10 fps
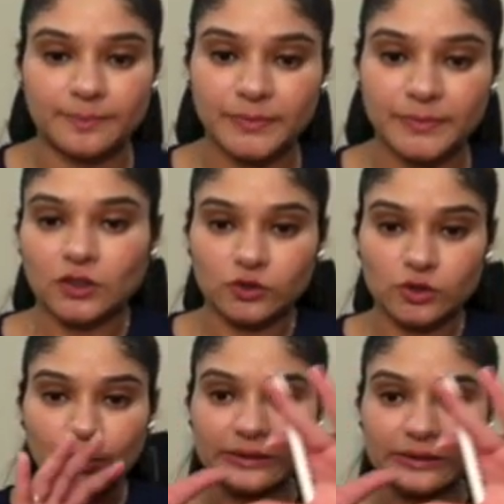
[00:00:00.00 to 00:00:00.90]
So you
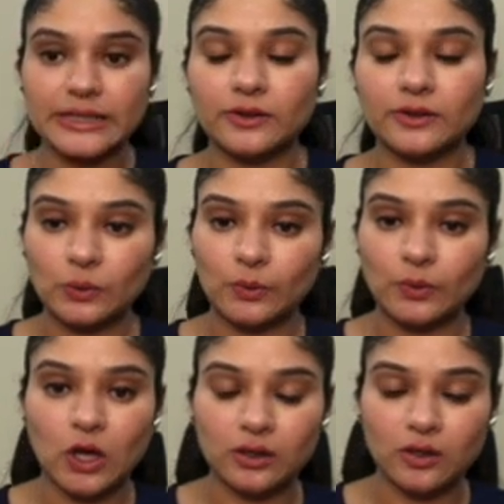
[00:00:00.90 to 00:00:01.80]
understand the
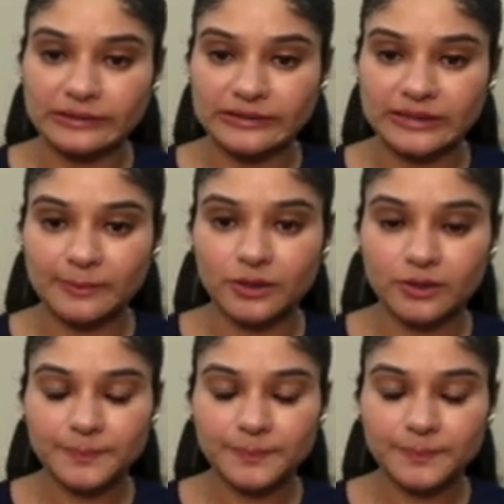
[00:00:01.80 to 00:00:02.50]
overall concept here.